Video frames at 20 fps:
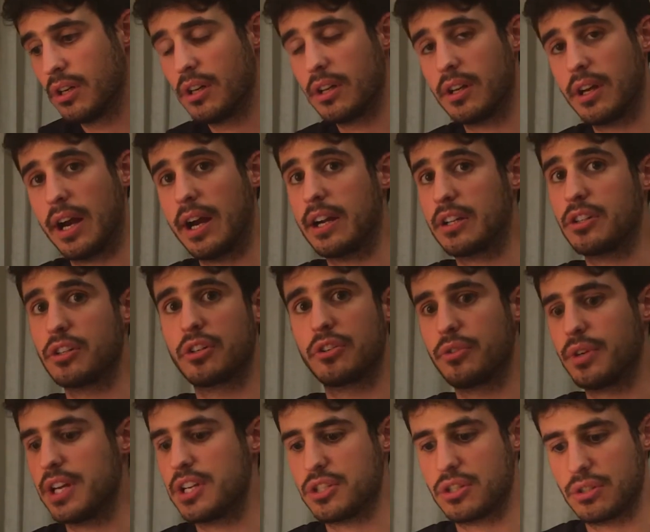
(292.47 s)
character
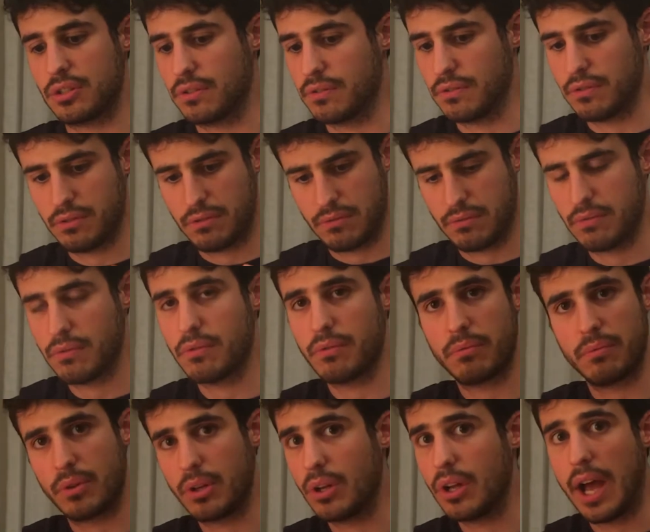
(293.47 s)
creation
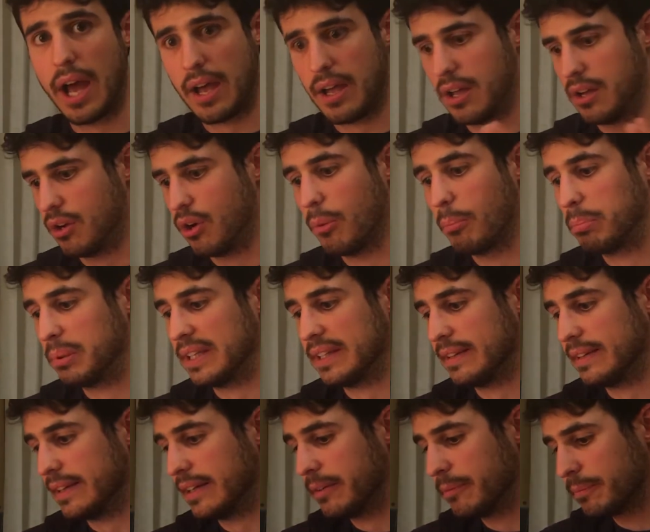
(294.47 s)

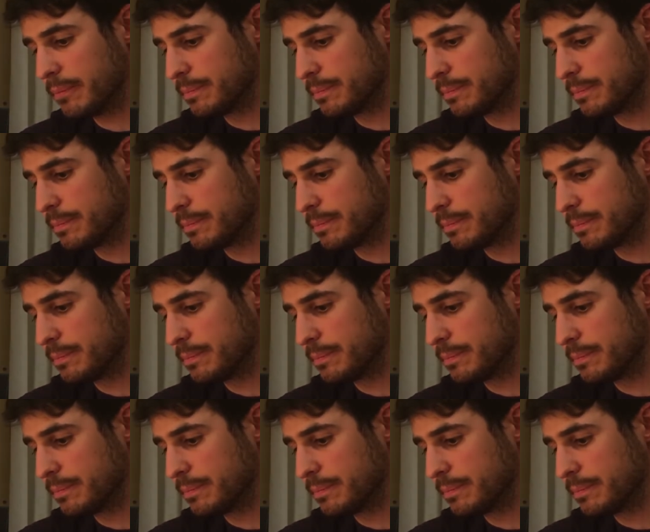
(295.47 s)
completely.